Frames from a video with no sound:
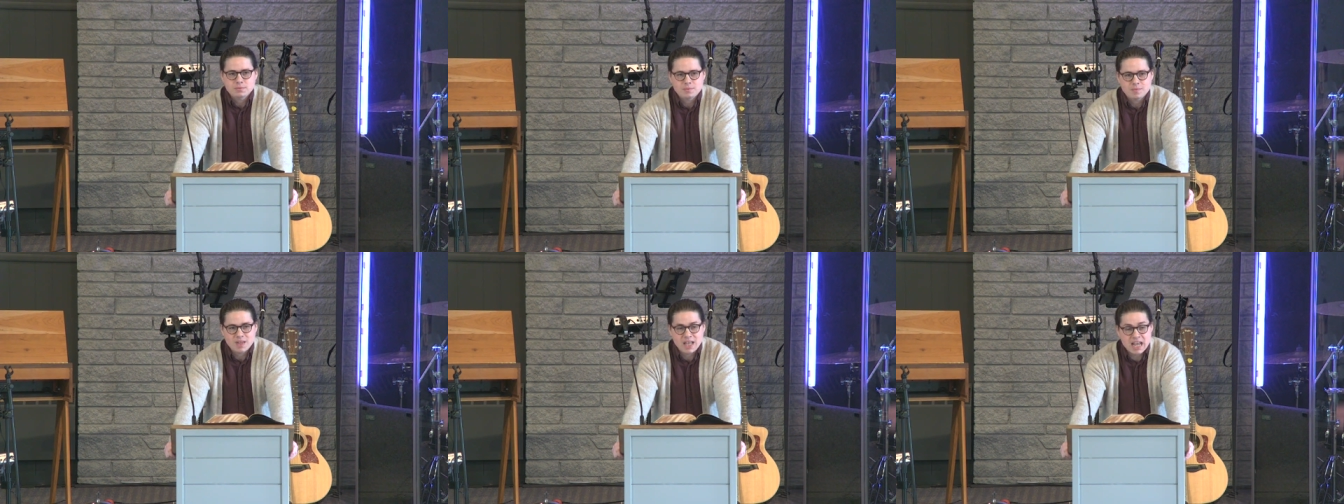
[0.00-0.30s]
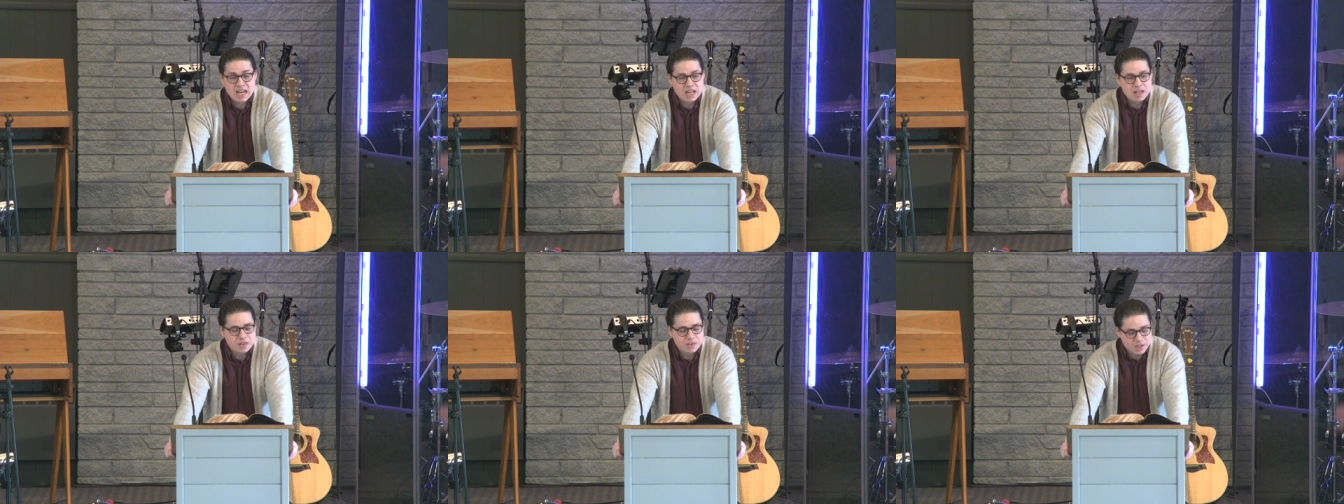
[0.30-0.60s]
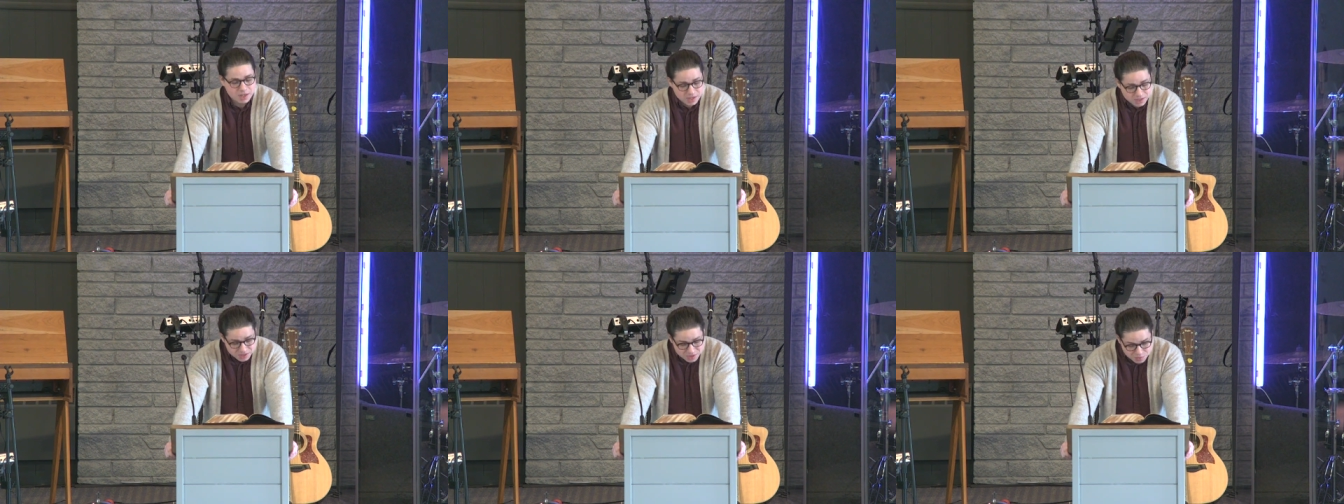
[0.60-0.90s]
And in
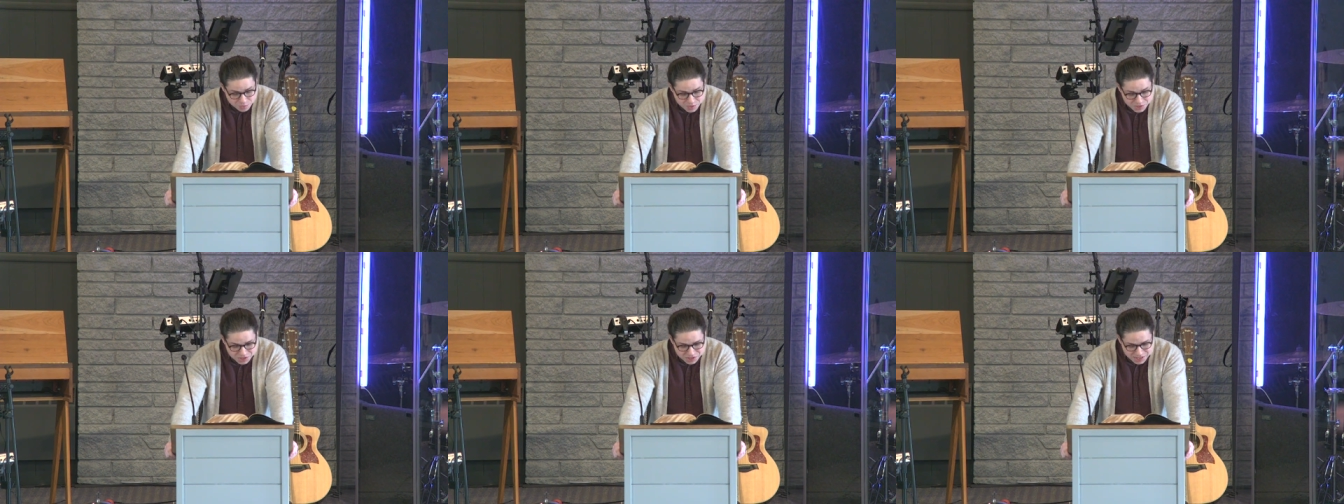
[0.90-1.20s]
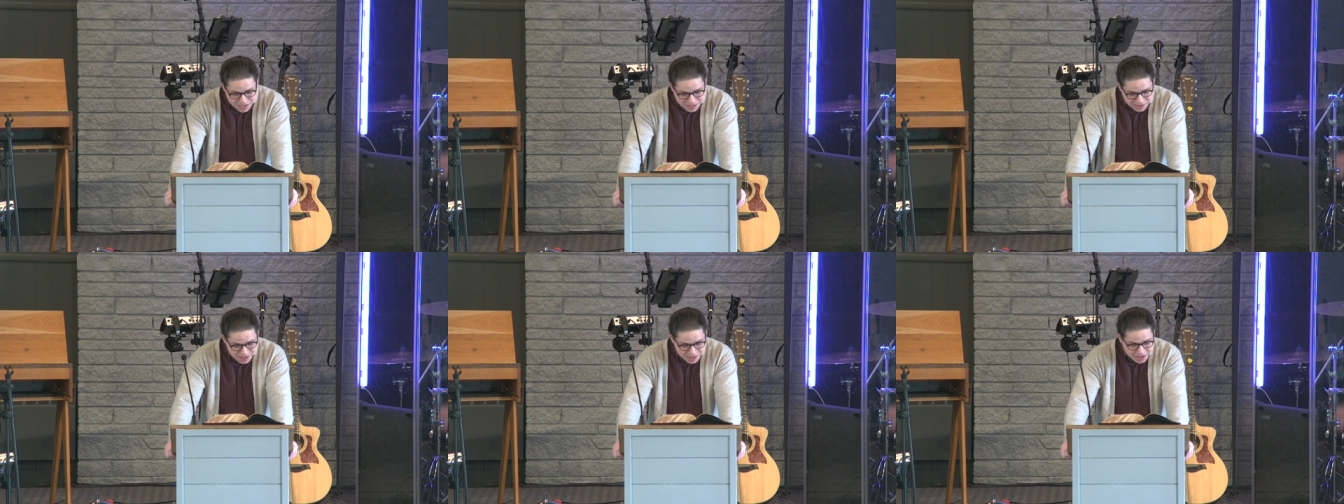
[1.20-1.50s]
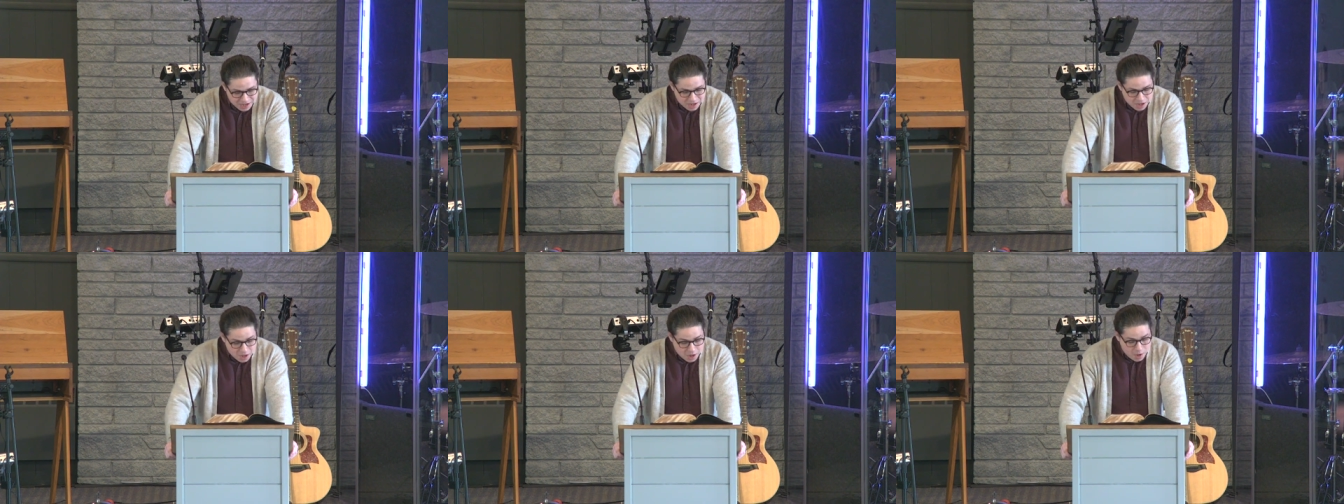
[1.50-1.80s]
this, we see that
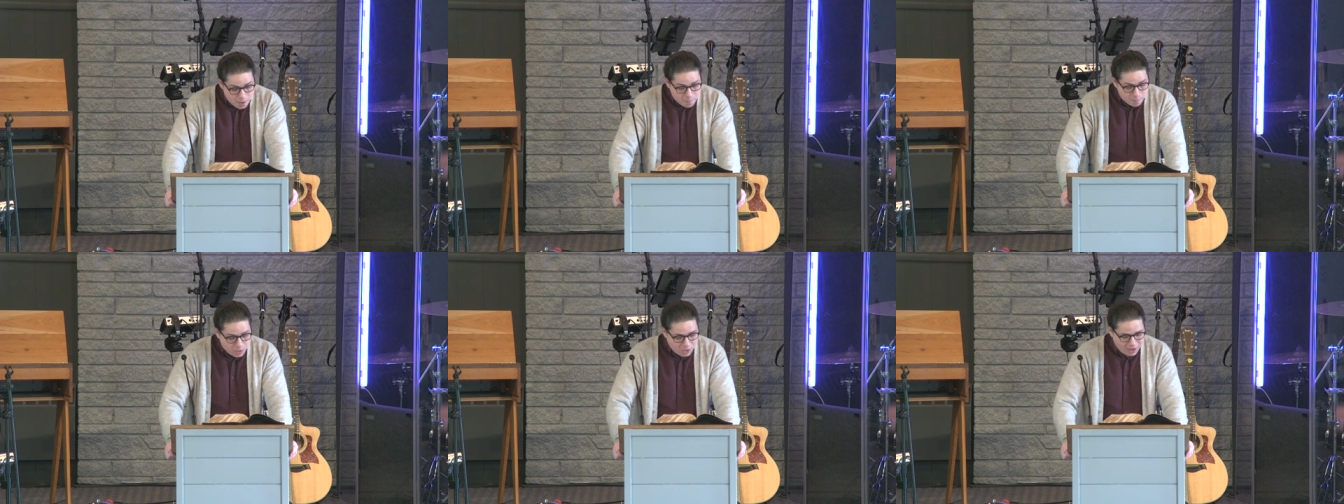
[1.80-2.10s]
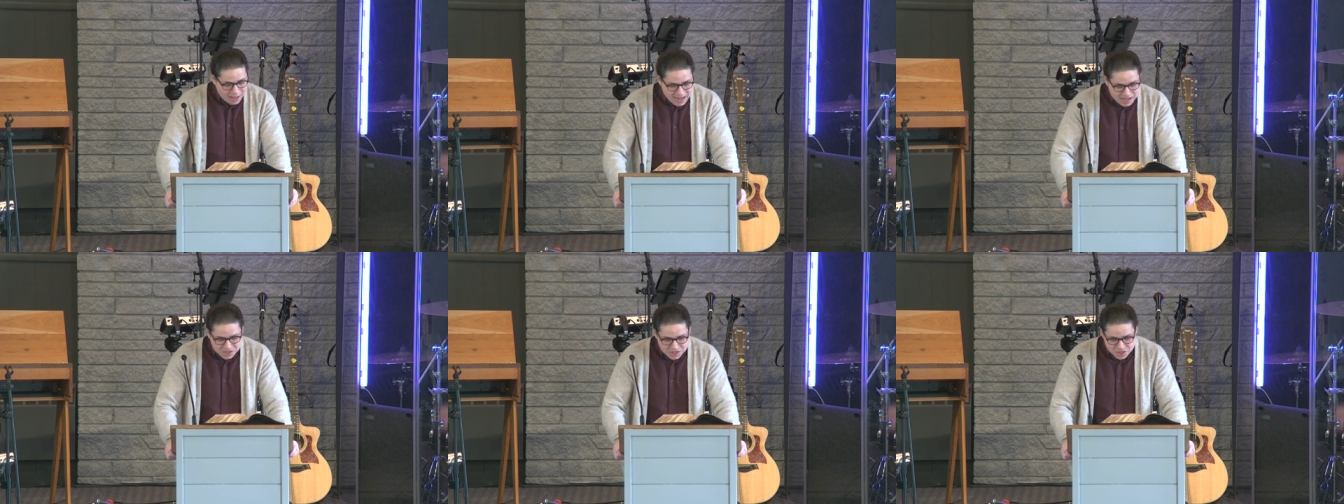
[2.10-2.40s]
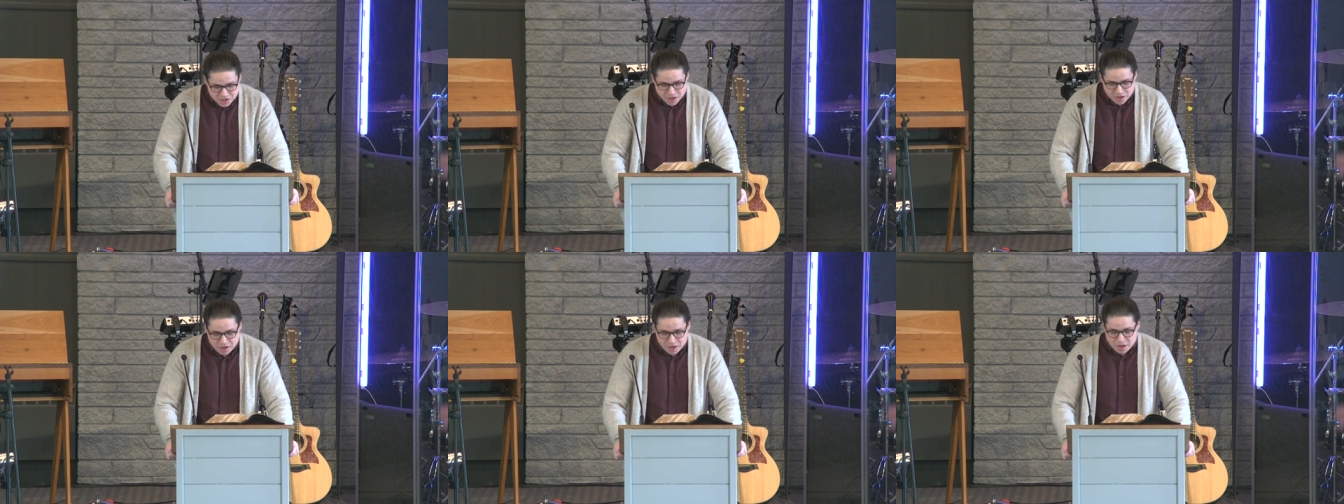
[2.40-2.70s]
he plants
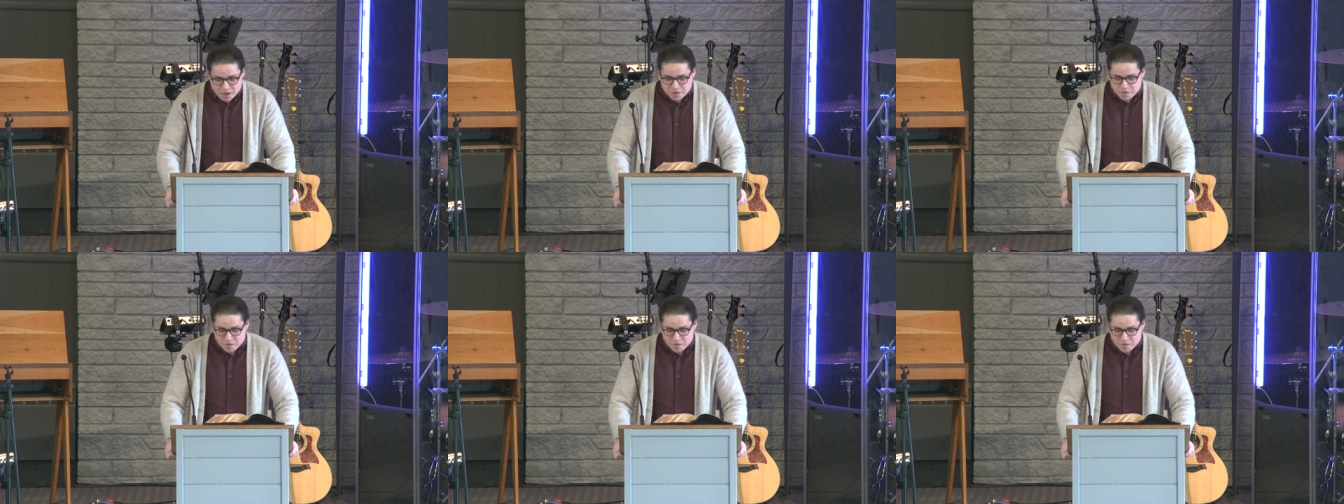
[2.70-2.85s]
a